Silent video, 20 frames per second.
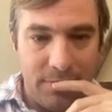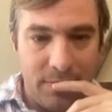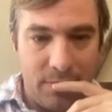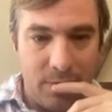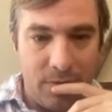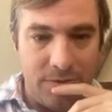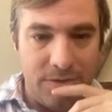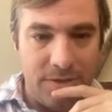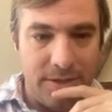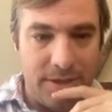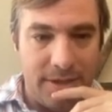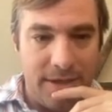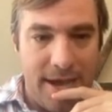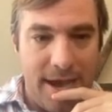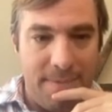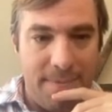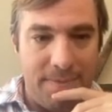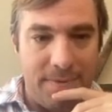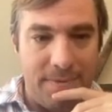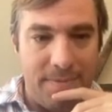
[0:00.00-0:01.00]
the worst thing that
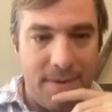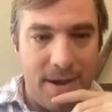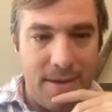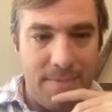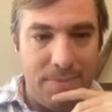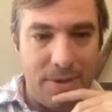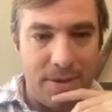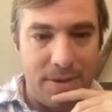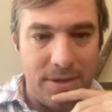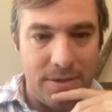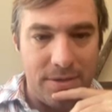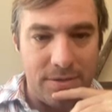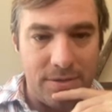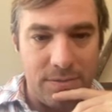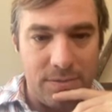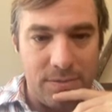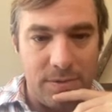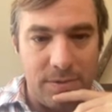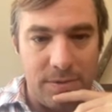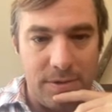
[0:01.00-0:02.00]
happened, in my opinion, is
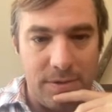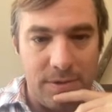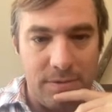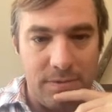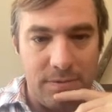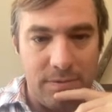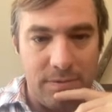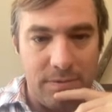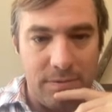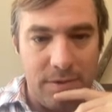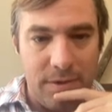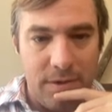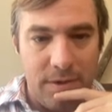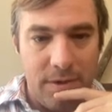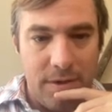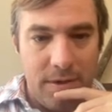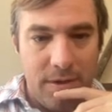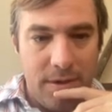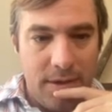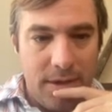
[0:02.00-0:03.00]
it would
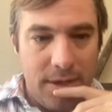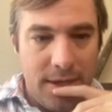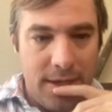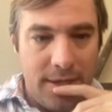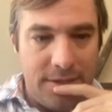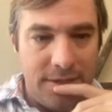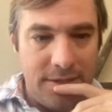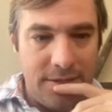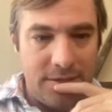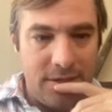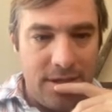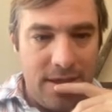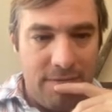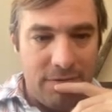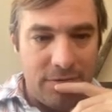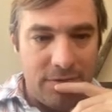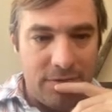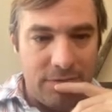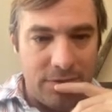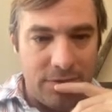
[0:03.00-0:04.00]
hit these
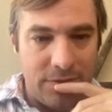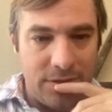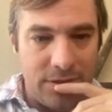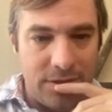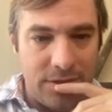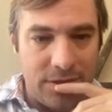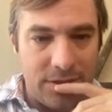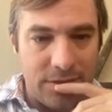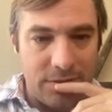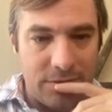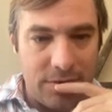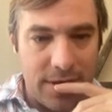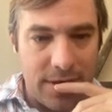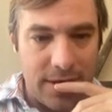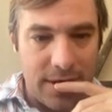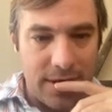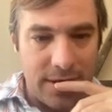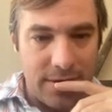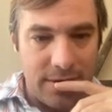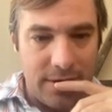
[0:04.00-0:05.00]
levels of resistance
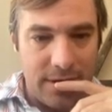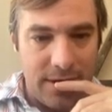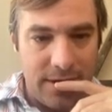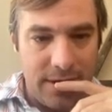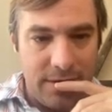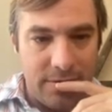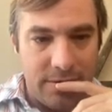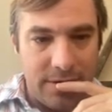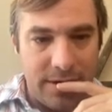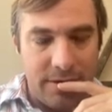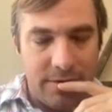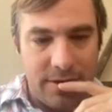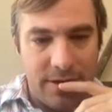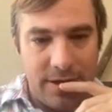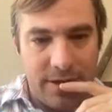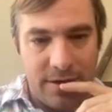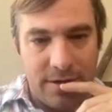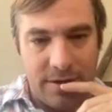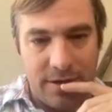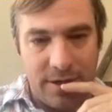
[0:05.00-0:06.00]
right here, either here,
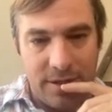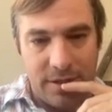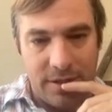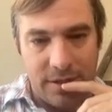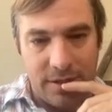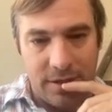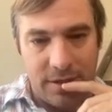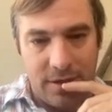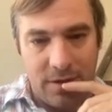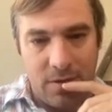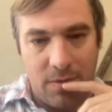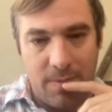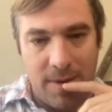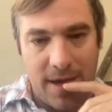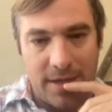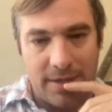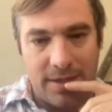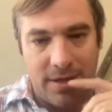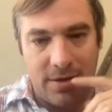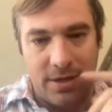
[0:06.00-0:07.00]
here, and then go
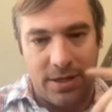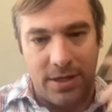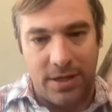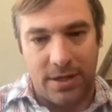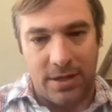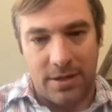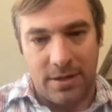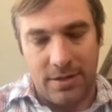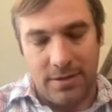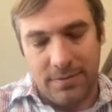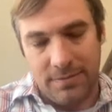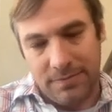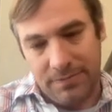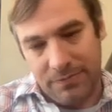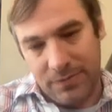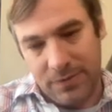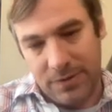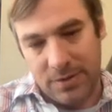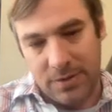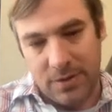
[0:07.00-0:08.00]
back down to here.
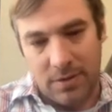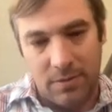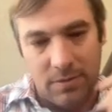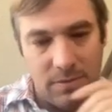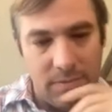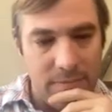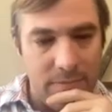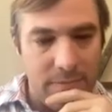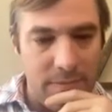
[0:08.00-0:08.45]
So